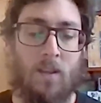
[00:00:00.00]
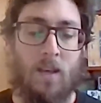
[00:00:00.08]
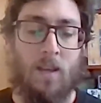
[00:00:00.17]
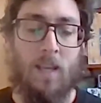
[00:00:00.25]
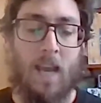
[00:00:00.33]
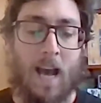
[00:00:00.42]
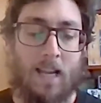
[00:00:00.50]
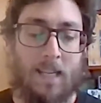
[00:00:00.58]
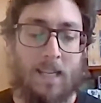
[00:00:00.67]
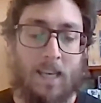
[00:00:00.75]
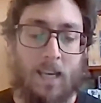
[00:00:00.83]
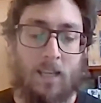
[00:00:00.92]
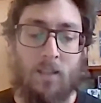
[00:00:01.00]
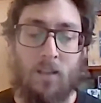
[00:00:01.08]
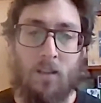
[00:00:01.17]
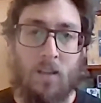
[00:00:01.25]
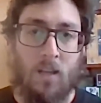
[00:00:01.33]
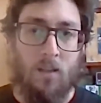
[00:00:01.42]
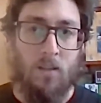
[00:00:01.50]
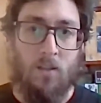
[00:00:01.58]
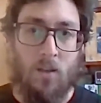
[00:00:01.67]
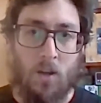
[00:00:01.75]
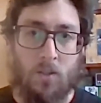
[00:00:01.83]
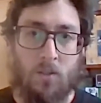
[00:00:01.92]
The alligator does
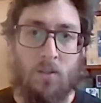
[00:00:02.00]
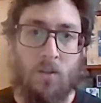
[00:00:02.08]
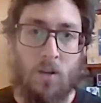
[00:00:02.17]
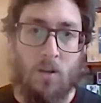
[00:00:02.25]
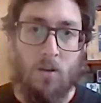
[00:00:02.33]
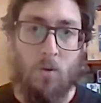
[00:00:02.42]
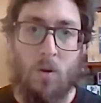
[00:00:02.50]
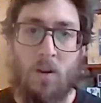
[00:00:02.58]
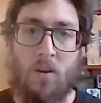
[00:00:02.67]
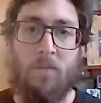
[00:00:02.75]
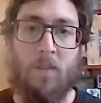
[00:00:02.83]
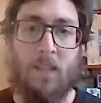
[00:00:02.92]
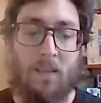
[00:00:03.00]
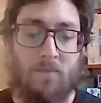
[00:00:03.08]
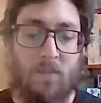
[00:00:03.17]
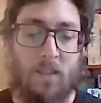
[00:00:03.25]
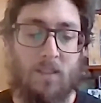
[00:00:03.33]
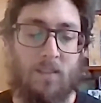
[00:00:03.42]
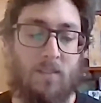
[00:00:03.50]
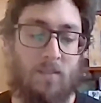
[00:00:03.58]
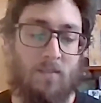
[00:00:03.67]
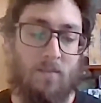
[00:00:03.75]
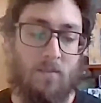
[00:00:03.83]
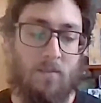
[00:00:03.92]
not know forgiveness,
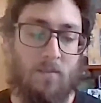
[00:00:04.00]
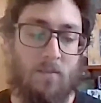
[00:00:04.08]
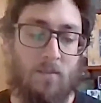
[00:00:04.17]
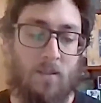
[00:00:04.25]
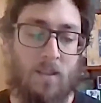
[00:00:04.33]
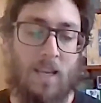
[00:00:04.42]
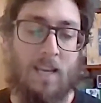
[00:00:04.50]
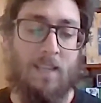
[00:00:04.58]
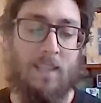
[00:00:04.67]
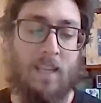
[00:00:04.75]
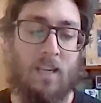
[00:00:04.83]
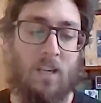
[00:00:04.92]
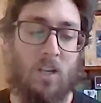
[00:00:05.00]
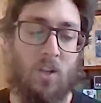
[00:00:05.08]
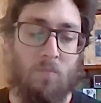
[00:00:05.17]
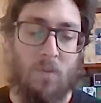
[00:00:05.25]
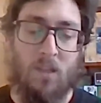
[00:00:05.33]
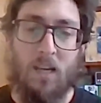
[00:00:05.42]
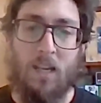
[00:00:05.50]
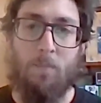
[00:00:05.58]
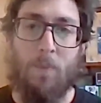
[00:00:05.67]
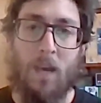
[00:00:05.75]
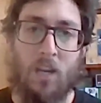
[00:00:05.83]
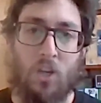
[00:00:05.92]
is inhumanly
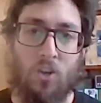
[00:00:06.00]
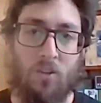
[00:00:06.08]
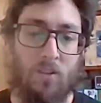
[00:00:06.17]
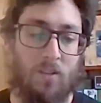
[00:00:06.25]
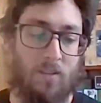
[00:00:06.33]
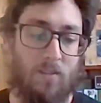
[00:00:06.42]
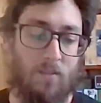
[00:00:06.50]
patient.